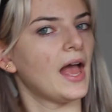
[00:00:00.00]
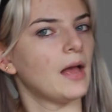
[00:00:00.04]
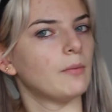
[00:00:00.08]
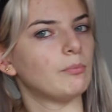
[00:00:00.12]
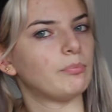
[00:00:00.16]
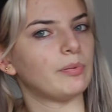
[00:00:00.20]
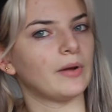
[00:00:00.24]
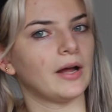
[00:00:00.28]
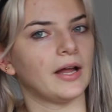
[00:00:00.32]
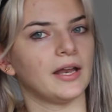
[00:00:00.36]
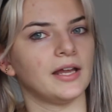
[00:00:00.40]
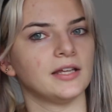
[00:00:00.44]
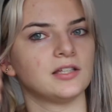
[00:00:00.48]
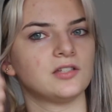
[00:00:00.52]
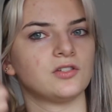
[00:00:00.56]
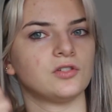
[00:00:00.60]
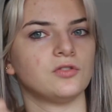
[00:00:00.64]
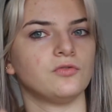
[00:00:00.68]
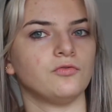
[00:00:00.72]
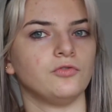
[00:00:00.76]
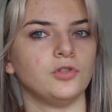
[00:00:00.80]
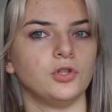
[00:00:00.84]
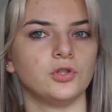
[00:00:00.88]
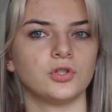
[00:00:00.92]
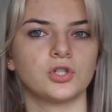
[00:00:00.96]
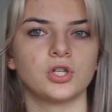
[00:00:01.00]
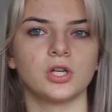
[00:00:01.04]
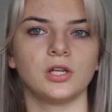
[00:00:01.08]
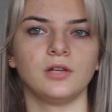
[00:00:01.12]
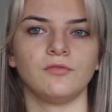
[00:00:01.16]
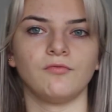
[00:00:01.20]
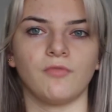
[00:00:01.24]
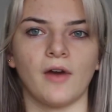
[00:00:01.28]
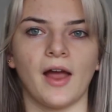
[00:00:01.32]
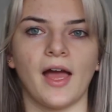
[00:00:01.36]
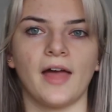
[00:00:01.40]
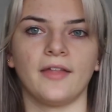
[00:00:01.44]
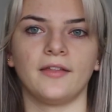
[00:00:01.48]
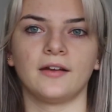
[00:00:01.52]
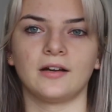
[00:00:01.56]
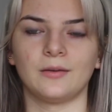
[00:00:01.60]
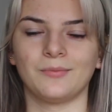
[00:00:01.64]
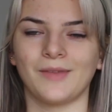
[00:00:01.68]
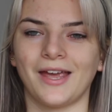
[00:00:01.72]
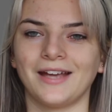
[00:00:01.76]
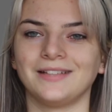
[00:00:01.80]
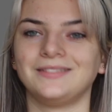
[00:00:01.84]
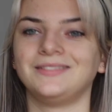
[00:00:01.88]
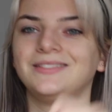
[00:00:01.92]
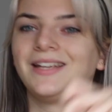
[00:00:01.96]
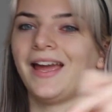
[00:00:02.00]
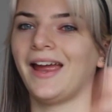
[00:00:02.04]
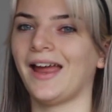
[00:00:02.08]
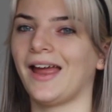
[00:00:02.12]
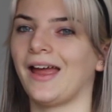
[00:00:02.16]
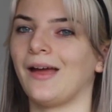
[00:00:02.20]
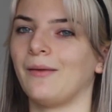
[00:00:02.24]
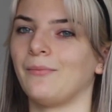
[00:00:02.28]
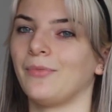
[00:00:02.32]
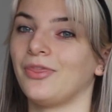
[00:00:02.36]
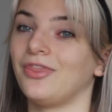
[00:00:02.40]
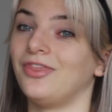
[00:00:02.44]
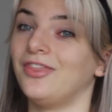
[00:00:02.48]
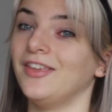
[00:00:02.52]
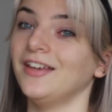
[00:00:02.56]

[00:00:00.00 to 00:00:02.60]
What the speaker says: but it's usually rare that I'm like, damn,